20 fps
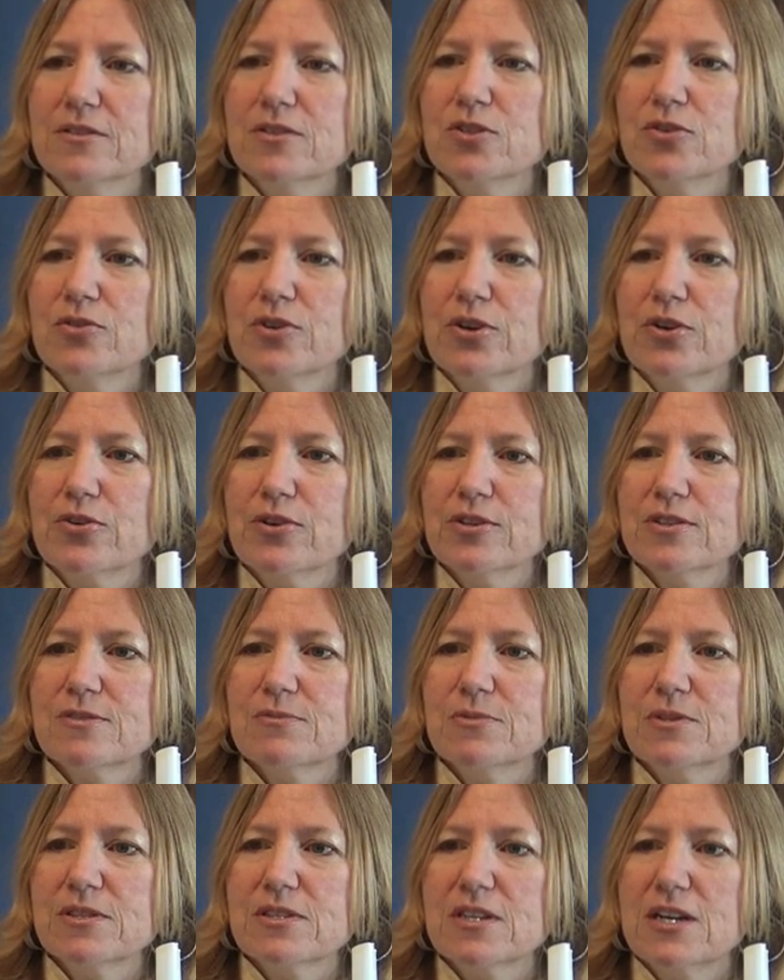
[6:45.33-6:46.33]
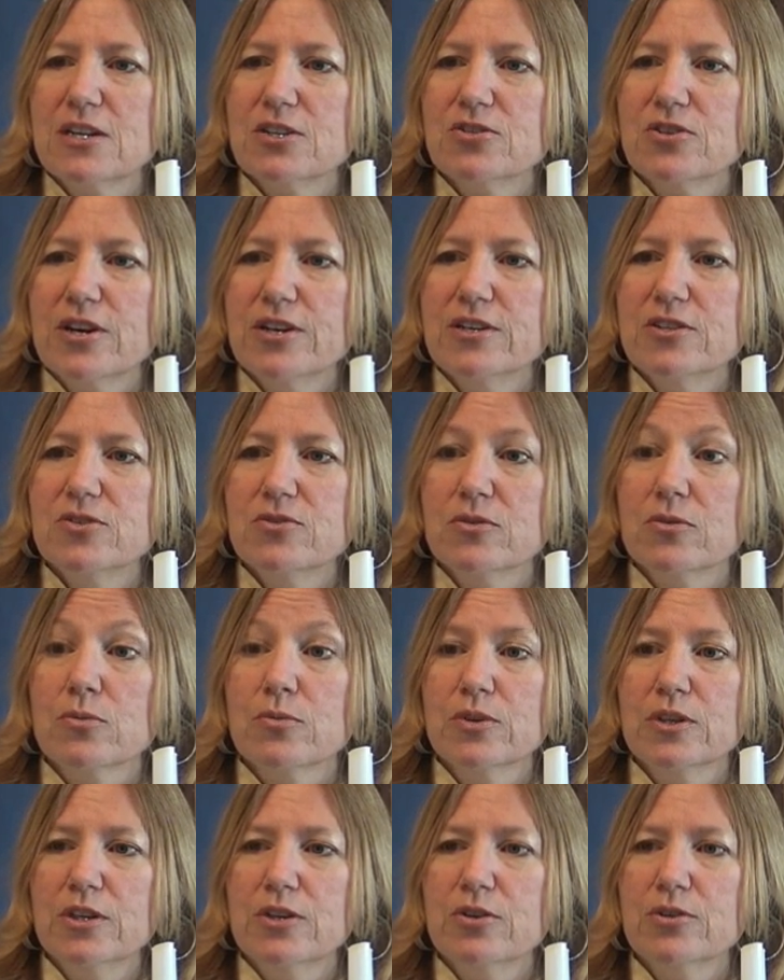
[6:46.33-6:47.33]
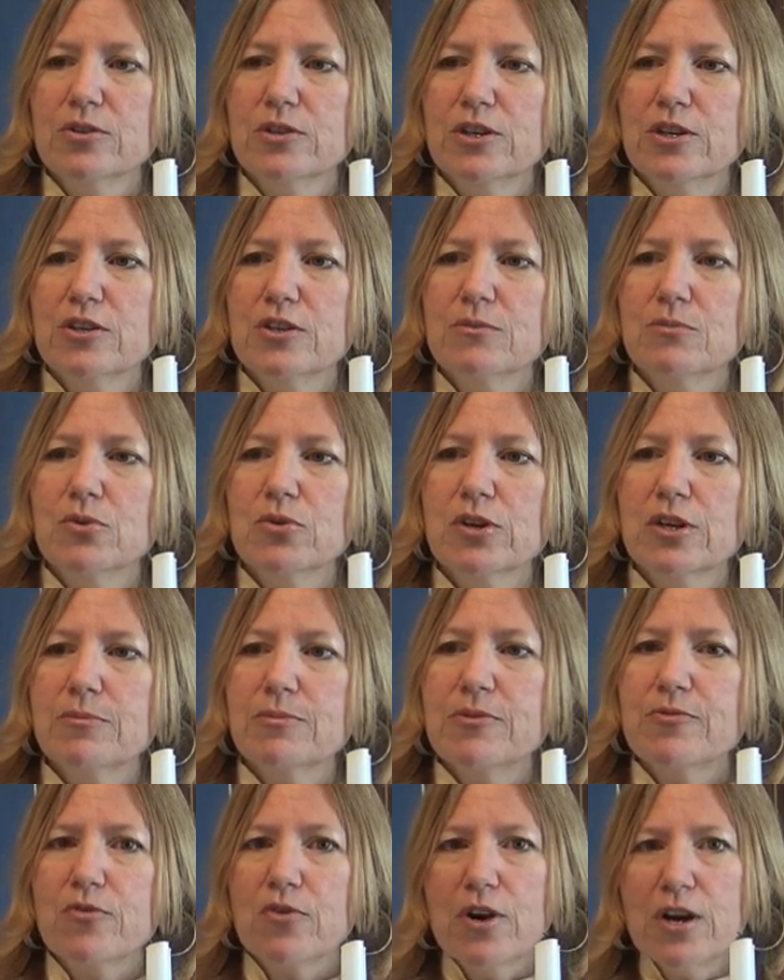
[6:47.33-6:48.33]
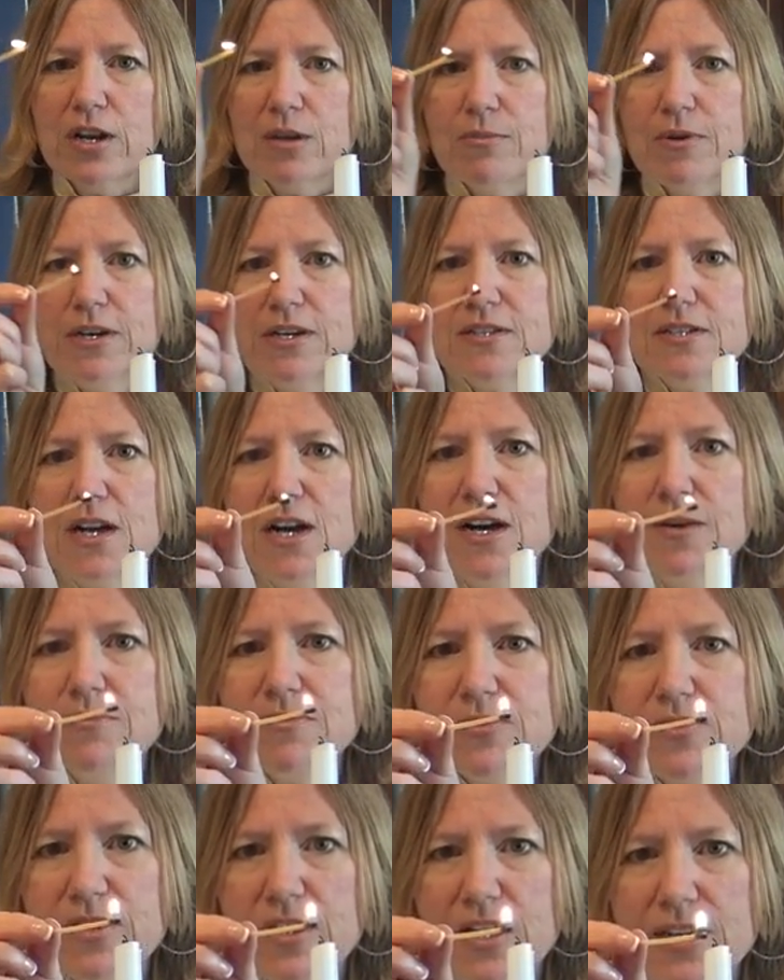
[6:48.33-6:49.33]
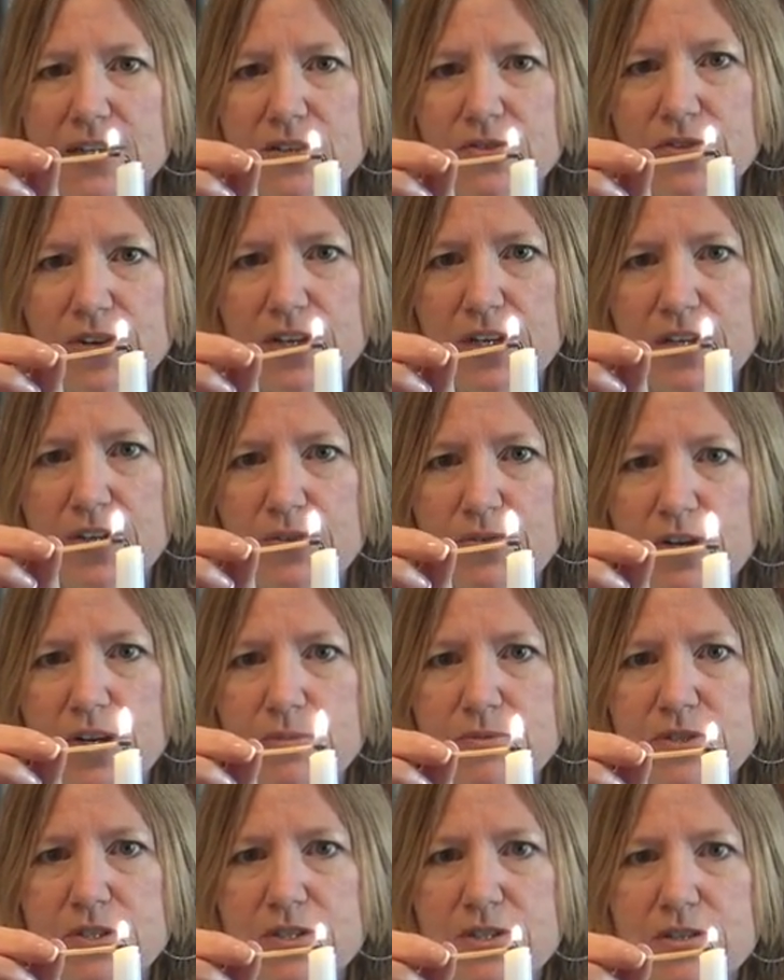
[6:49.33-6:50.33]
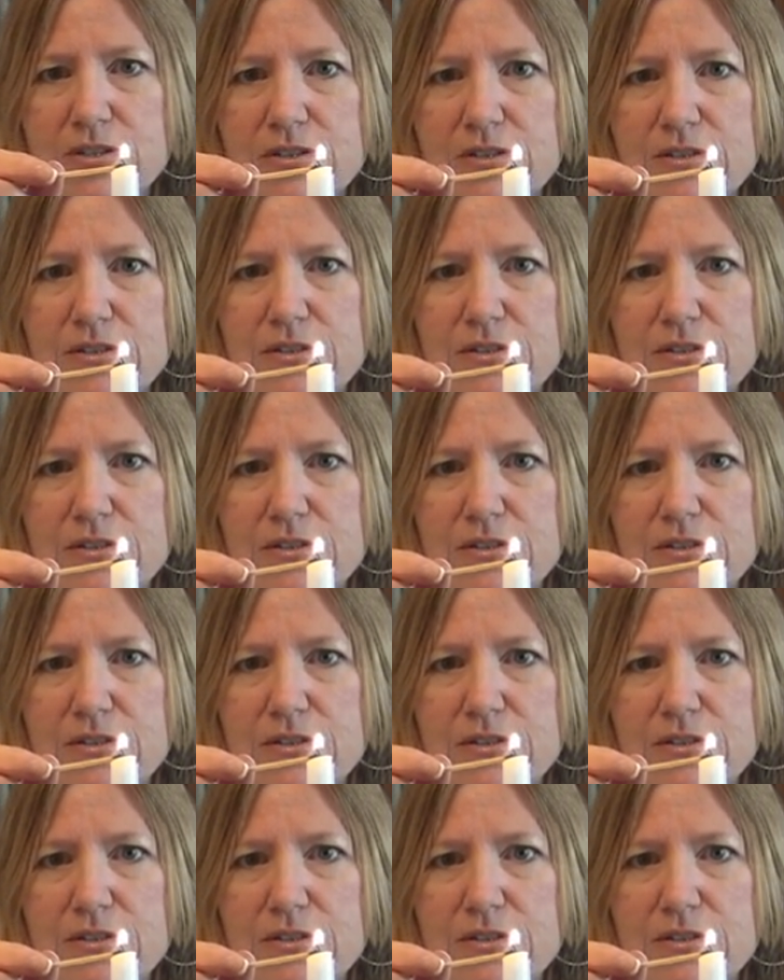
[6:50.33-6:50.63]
during Christmas, and I try to do it really early in the morning before anybody's up so that I don't get interrupted.